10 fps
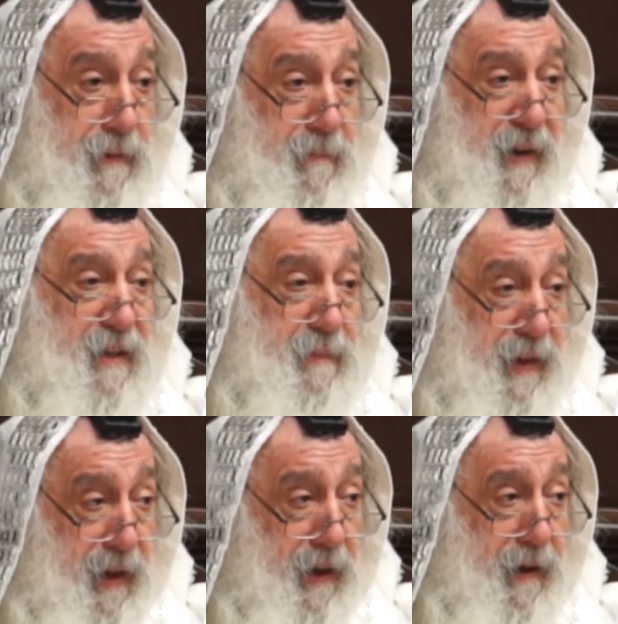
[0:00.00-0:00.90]
Brit
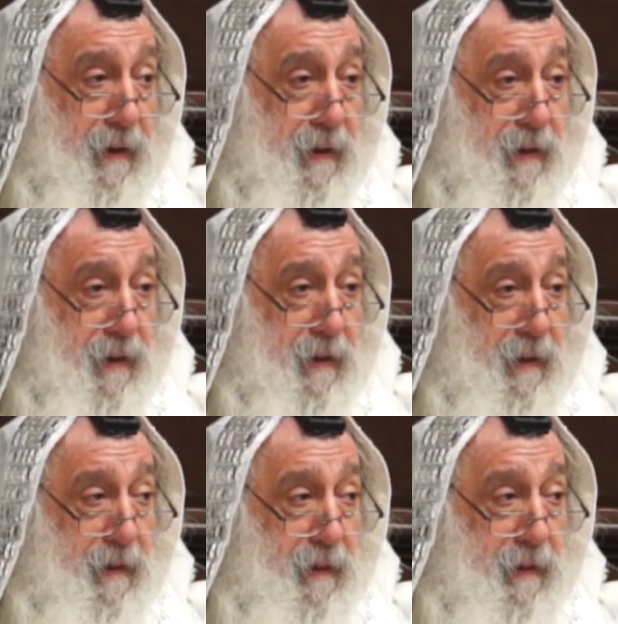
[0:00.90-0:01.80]
Milah,
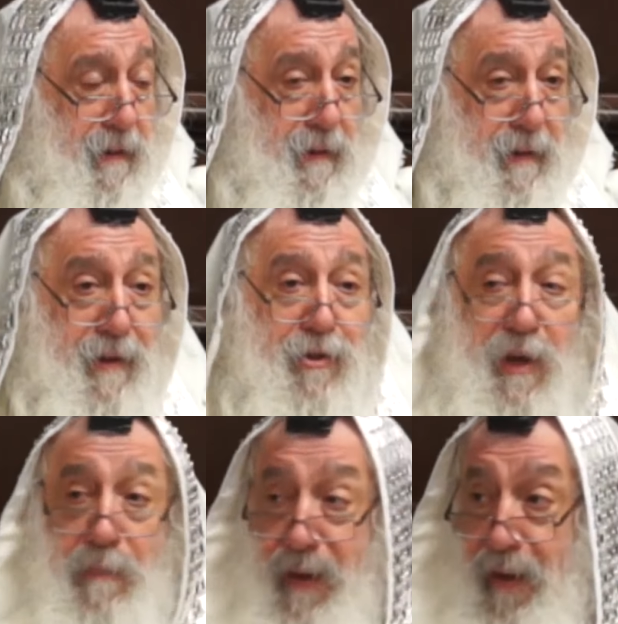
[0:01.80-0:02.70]

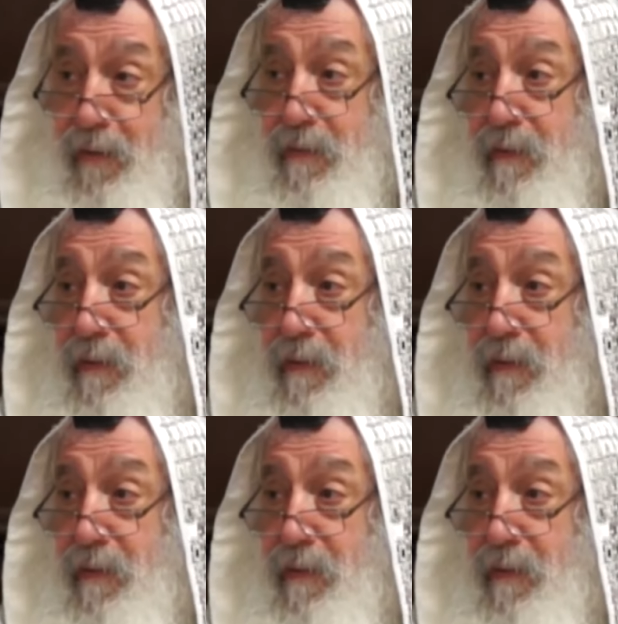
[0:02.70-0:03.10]
Shabbat,